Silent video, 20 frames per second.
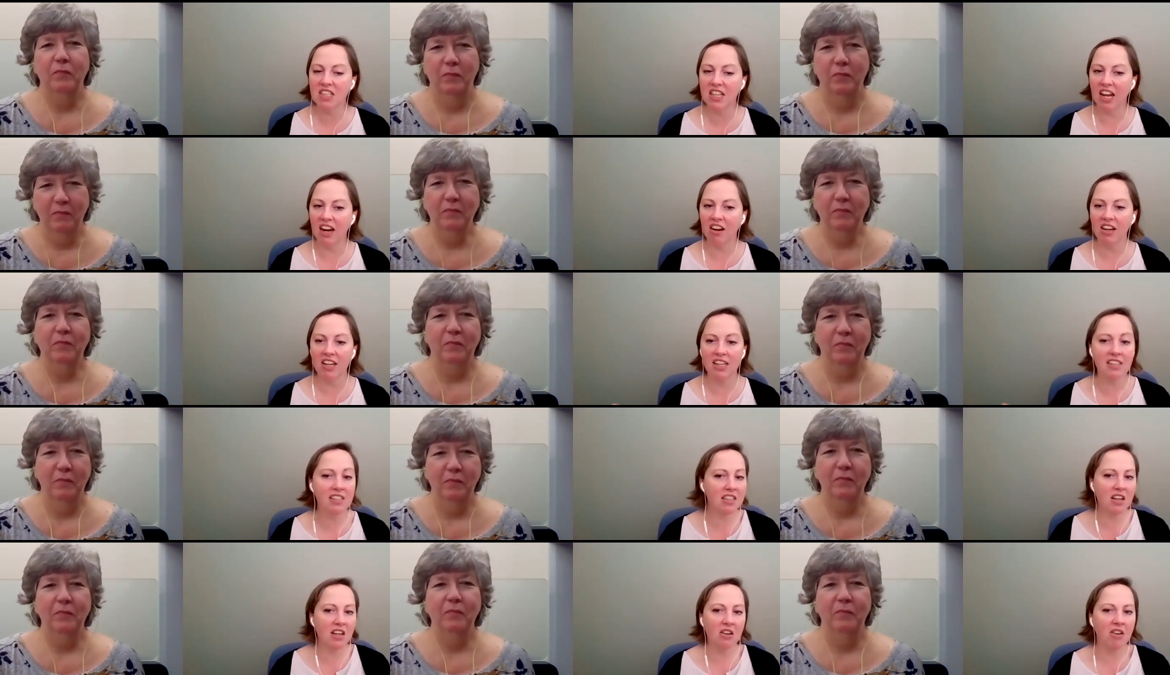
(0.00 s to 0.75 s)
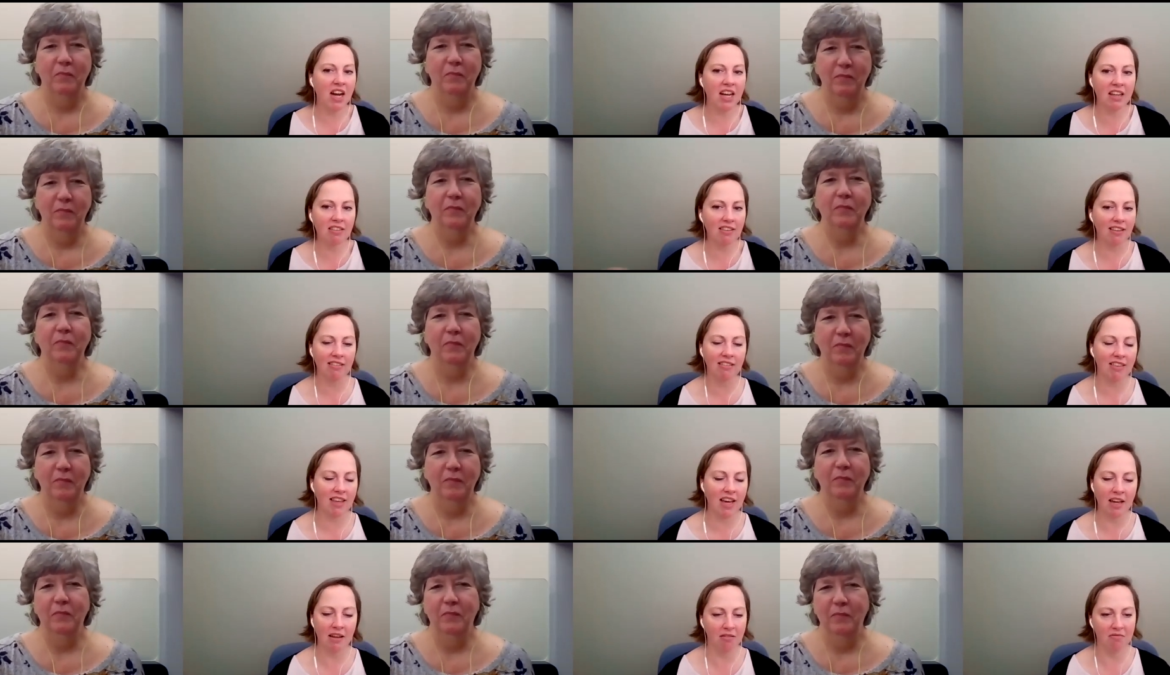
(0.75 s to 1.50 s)
Speaker 1: of scary, so I
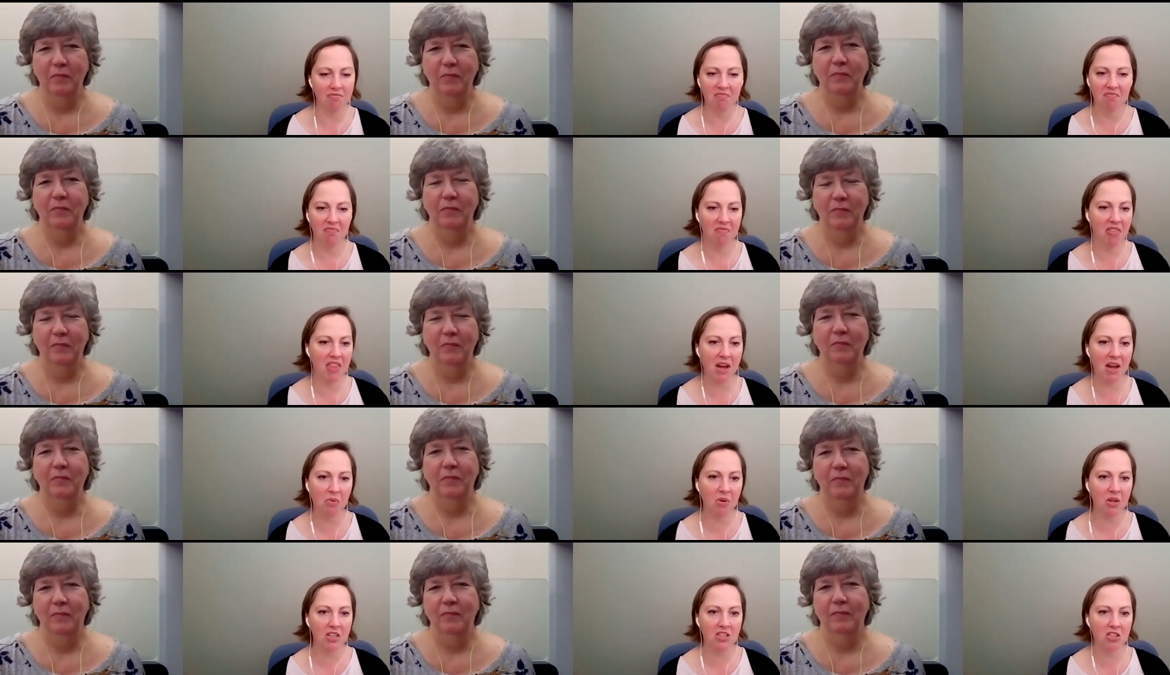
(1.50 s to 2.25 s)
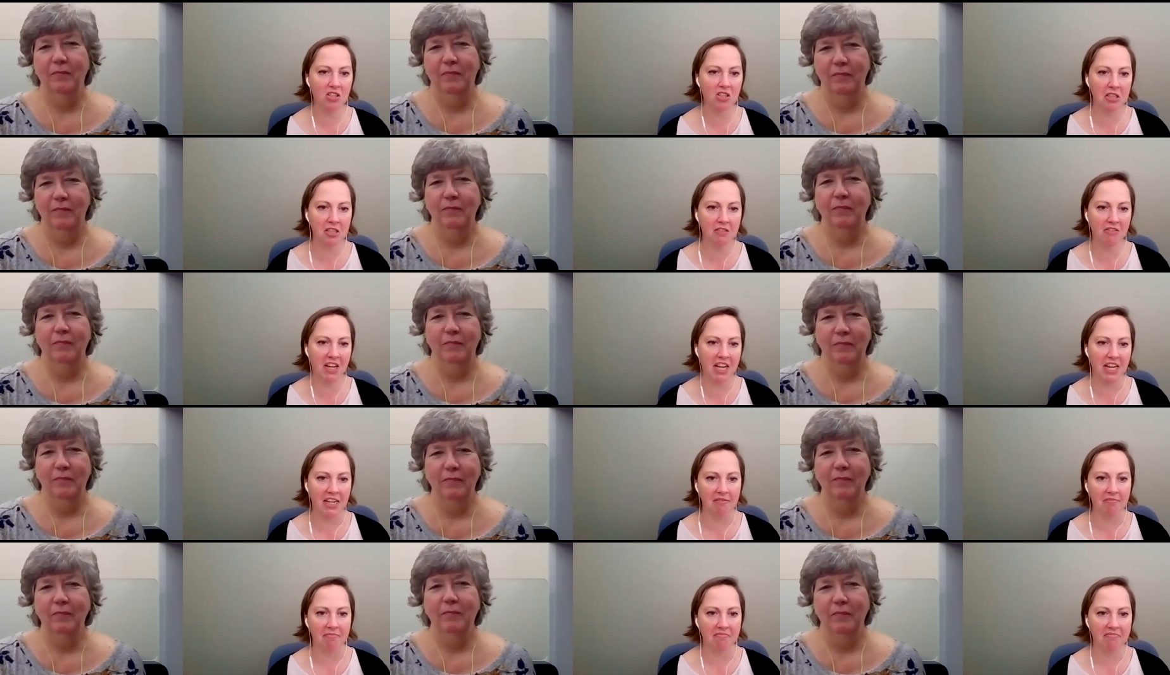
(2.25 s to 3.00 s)
think that that works just
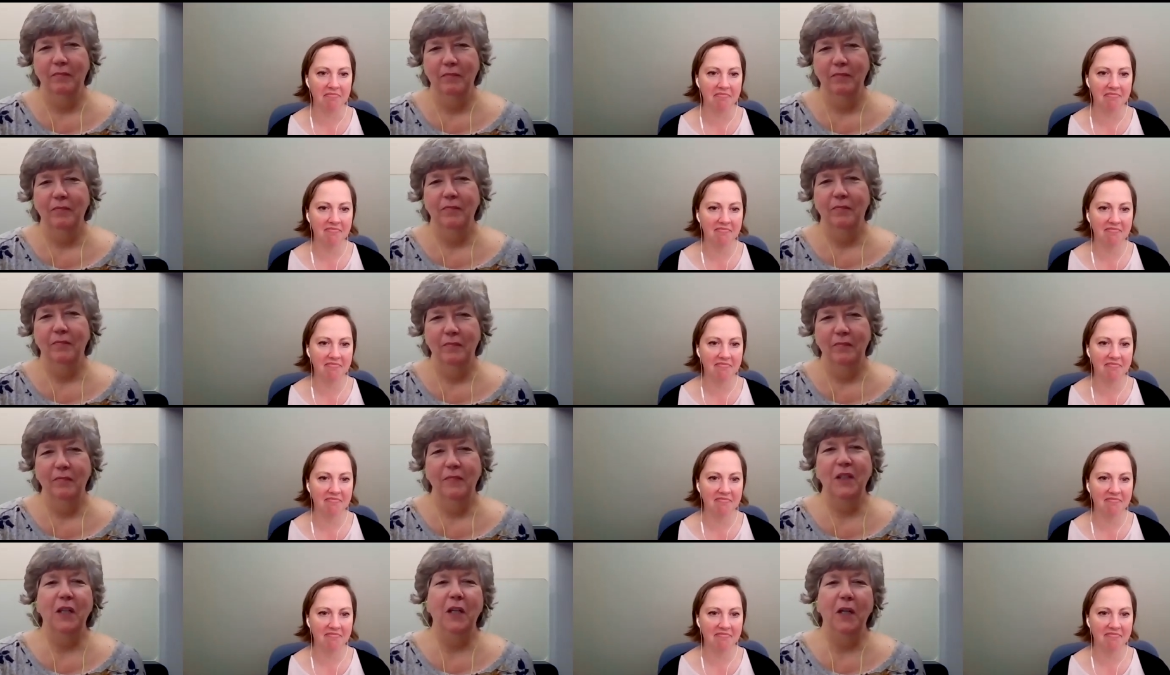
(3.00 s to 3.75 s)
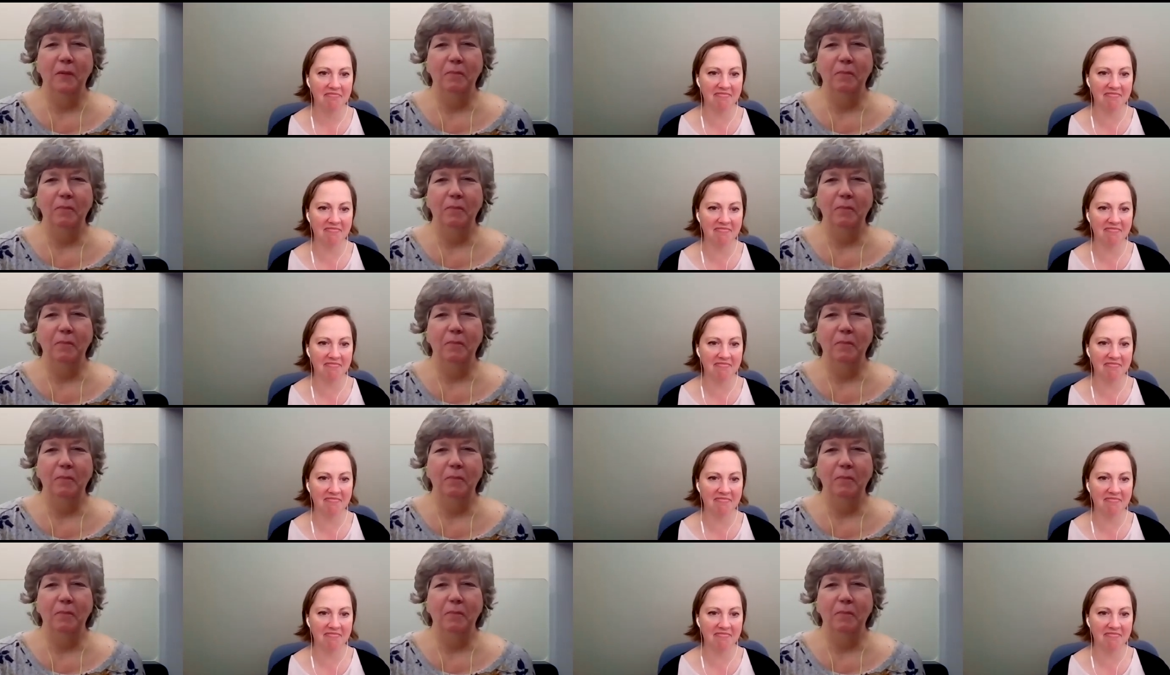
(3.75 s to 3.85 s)
fine. Yeah.